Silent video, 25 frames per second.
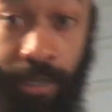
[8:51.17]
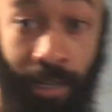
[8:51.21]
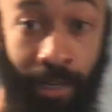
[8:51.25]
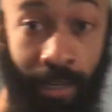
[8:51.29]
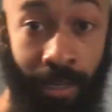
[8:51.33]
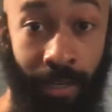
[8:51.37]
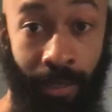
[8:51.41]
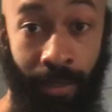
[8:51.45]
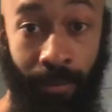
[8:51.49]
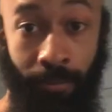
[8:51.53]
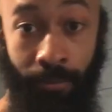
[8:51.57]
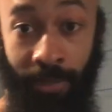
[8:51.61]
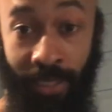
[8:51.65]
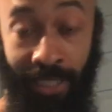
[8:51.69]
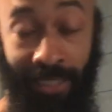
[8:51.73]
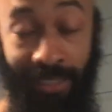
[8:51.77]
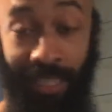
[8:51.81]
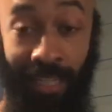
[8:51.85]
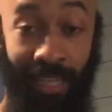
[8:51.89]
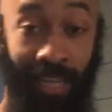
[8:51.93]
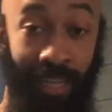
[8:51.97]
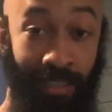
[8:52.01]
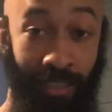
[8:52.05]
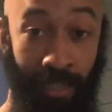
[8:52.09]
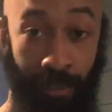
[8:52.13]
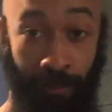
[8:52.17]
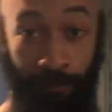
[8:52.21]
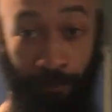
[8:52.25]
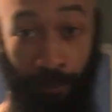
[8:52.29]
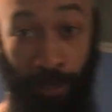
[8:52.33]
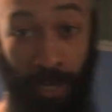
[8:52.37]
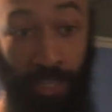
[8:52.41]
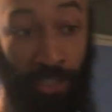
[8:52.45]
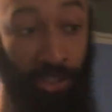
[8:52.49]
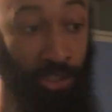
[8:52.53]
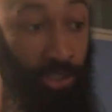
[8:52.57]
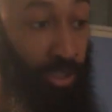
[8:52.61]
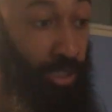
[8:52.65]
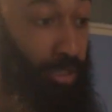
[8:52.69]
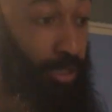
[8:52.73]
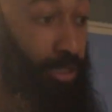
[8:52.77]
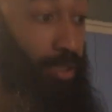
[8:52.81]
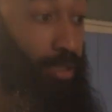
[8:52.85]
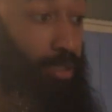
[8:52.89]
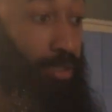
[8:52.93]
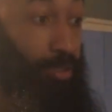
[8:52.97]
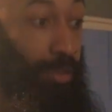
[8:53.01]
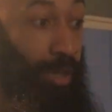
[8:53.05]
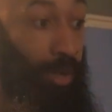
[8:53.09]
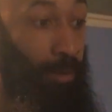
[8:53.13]
um, because I like that fresh.
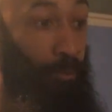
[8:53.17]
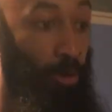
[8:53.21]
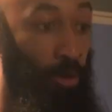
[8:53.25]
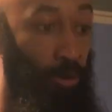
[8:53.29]
So I